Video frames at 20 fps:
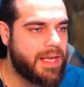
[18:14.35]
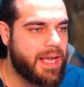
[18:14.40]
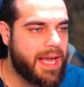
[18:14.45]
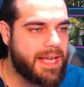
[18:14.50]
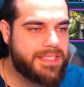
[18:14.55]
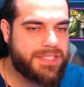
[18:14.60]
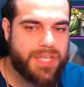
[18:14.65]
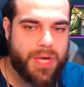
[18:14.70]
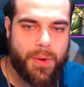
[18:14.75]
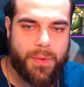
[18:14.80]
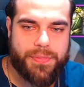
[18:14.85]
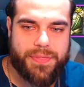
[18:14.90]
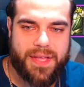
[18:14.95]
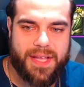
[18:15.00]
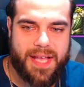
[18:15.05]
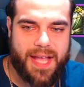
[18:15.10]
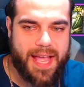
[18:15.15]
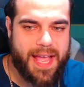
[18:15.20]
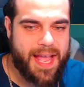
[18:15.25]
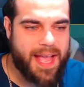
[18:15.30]
I don't think
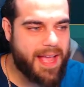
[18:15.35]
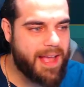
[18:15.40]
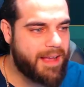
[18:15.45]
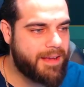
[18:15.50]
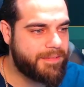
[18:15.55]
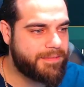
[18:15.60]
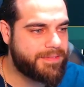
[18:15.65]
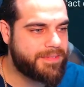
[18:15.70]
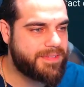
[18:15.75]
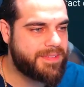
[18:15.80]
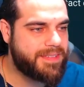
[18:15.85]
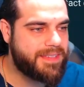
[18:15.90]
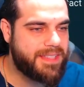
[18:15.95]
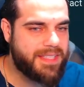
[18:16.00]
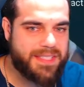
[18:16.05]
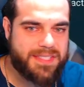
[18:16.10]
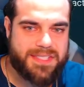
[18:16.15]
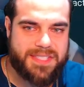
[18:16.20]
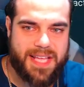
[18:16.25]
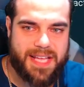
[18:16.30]
I have the
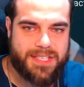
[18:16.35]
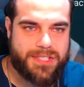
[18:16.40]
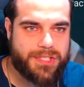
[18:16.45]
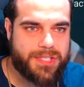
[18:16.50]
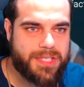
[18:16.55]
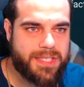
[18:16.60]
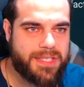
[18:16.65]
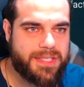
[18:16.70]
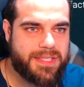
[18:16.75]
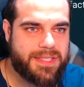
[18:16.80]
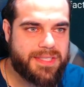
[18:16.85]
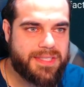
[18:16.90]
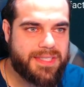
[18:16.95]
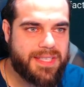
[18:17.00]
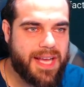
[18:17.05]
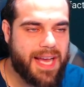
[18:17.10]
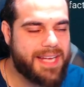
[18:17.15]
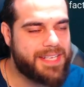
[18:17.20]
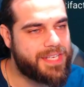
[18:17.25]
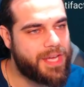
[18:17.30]
Ascension.
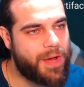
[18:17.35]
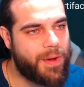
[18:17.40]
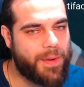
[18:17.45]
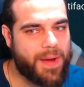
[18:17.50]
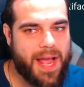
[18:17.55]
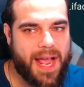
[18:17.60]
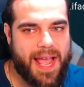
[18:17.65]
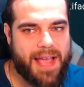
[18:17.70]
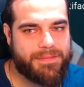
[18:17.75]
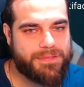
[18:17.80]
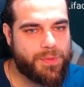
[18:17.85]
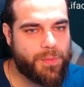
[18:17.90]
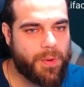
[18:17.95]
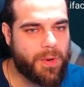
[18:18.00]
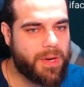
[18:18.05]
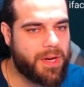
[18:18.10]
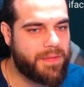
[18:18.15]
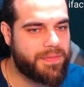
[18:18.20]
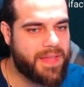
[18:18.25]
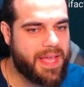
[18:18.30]
I don't. I have to
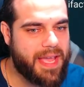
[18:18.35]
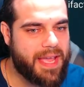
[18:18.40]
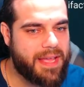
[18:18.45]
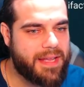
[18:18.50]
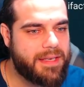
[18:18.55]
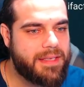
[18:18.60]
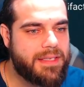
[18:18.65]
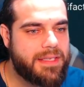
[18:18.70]
work on that.